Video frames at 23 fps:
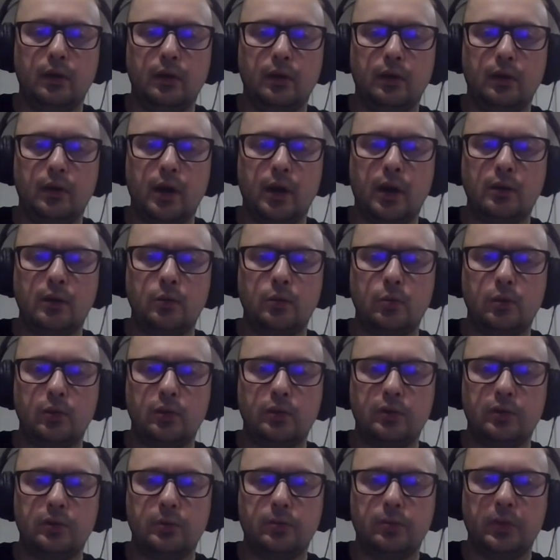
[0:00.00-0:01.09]
Carl was
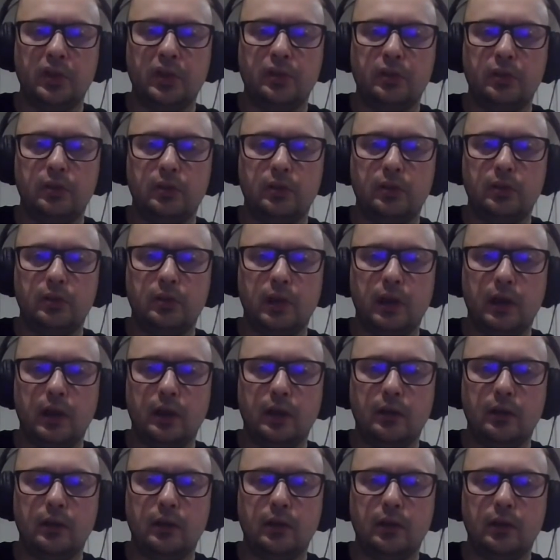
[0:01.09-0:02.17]
beaten, and
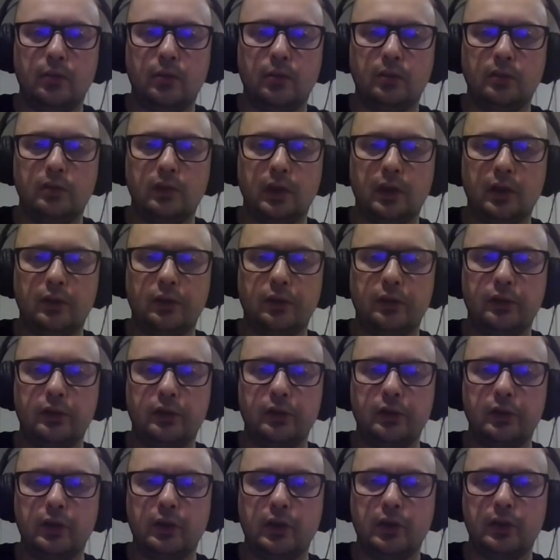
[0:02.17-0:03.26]
he was like
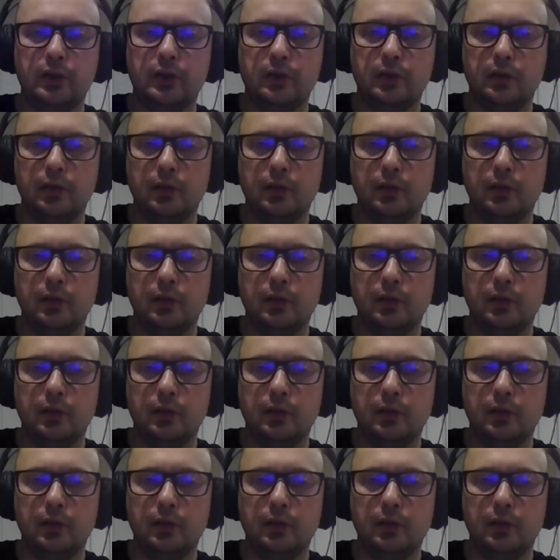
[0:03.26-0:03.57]
retreating